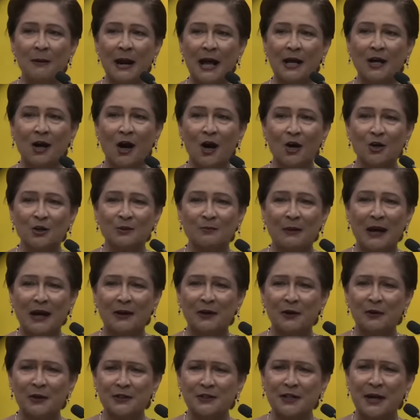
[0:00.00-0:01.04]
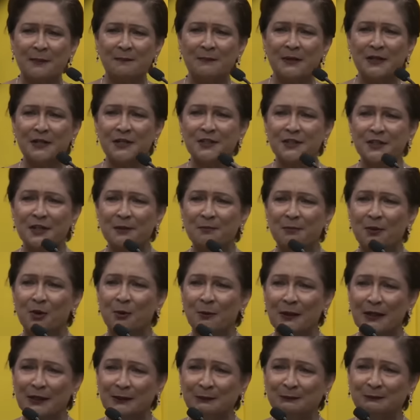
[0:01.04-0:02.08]
blackout. Barry, what's happening? They're still
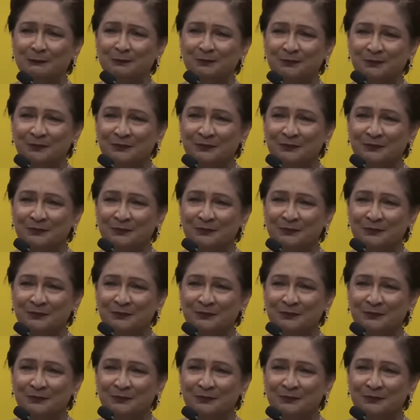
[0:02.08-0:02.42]
probing?